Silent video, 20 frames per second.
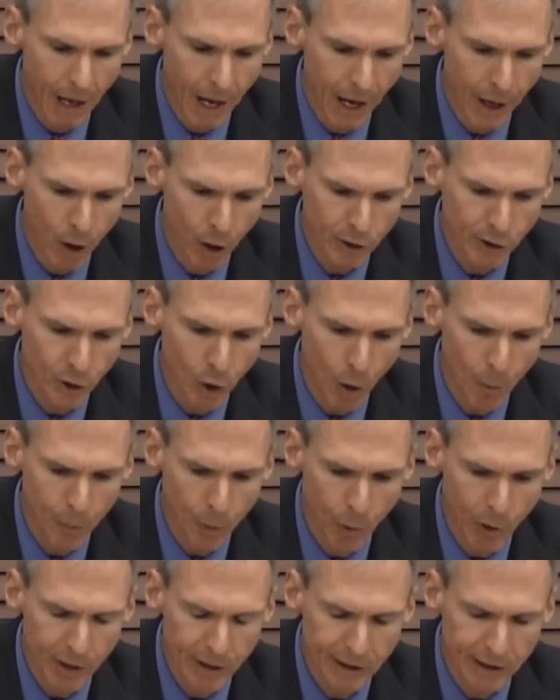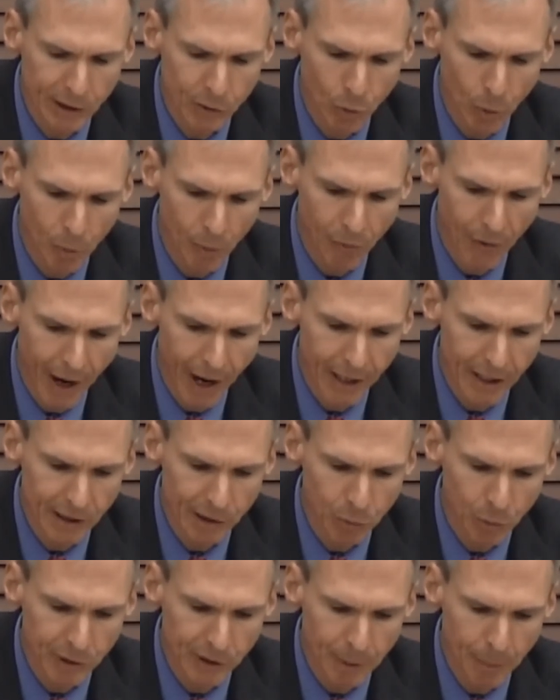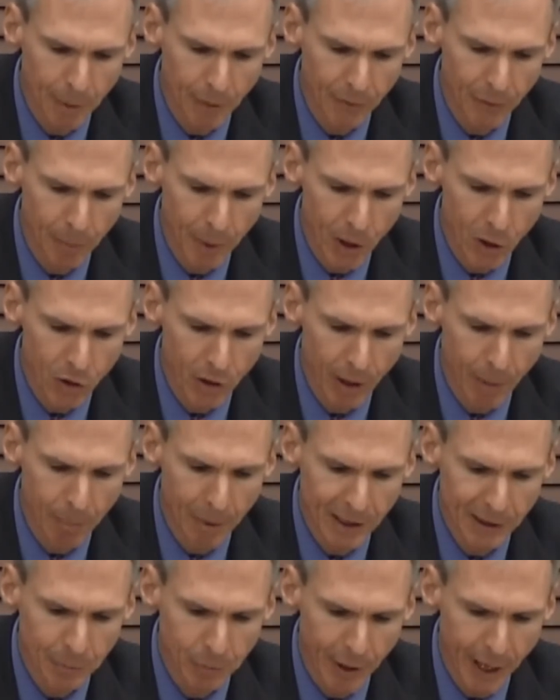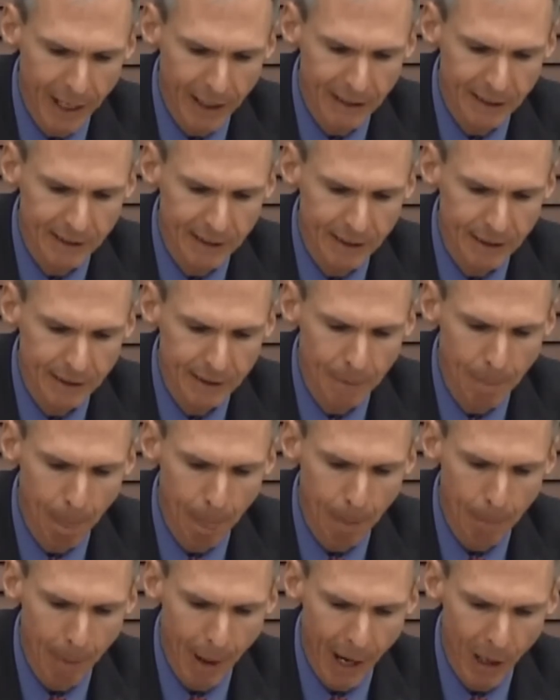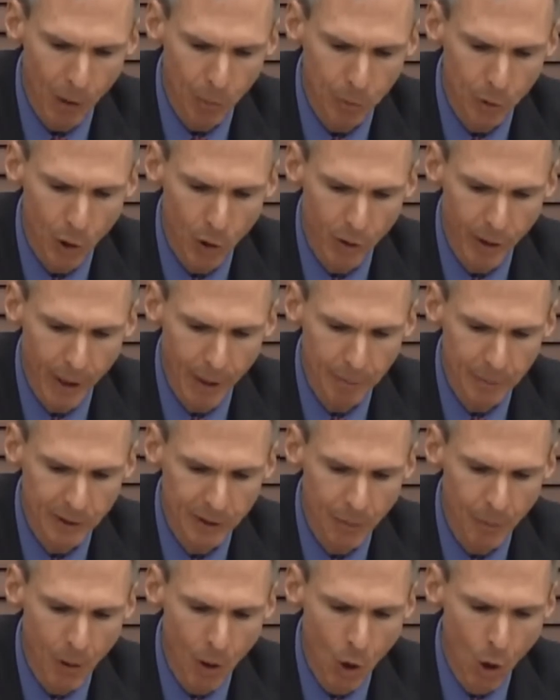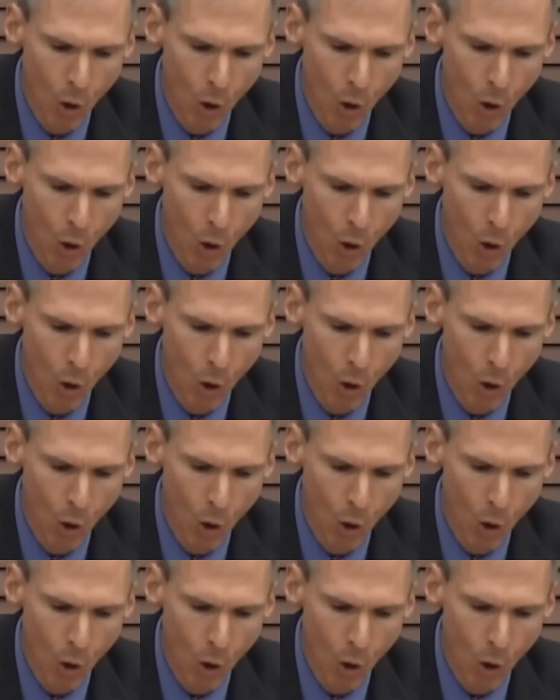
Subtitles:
I also hope the witnesses will provide us with some information on best practices, model programs,